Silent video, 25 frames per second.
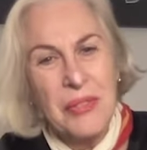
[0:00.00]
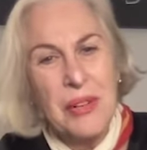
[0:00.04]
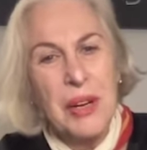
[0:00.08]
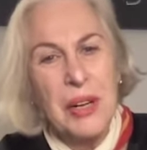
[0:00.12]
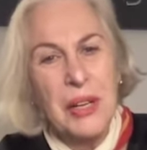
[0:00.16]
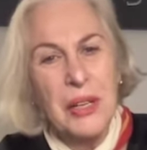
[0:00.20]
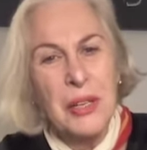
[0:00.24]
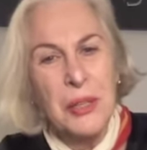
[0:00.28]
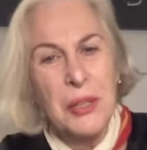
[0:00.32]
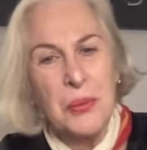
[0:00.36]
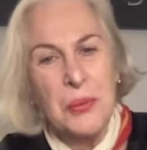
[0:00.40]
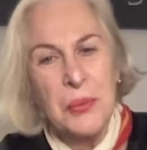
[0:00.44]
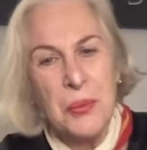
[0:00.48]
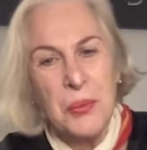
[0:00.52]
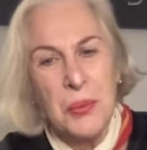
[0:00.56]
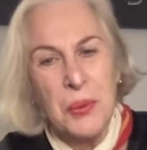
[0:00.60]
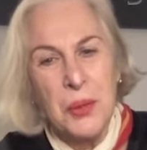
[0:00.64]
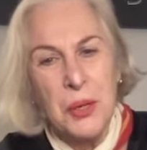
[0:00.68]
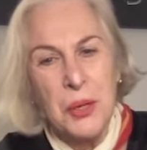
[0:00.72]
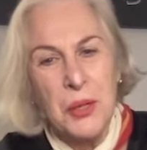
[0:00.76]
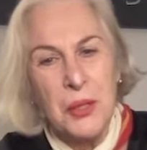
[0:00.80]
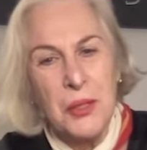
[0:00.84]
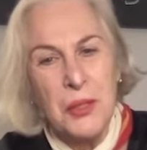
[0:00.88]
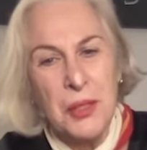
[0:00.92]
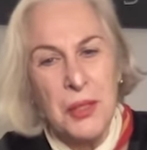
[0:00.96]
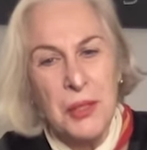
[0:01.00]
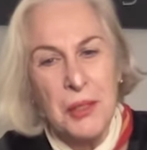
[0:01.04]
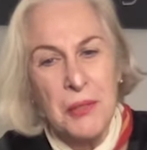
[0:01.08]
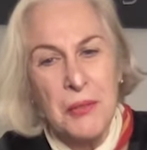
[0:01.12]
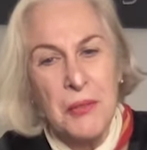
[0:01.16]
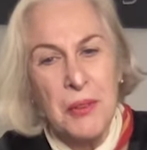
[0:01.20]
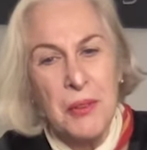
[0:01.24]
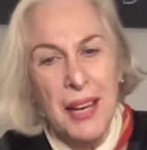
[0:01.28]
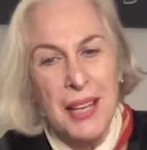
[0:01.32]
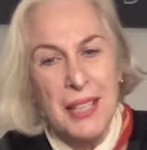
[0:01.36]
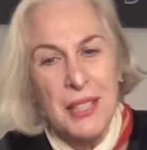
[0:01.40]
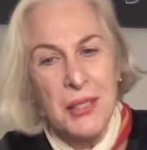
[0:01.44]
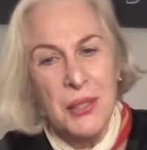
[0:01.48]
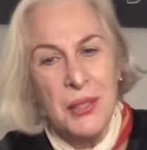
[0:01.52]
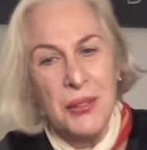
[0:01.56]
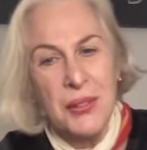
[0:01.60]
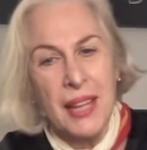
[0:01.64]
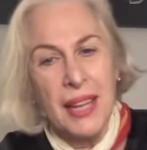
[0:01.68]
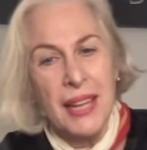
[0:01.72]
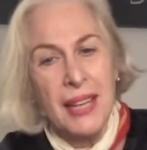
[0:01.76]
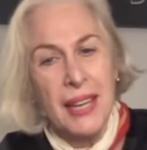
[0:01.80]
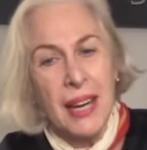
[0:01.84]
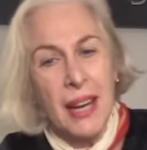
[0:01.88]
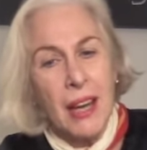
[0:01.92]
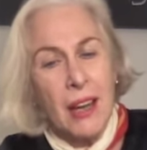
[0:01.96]
Very good advice on
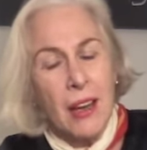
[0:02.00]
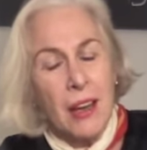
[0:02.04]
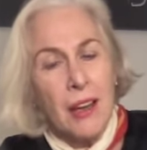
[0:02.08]
that.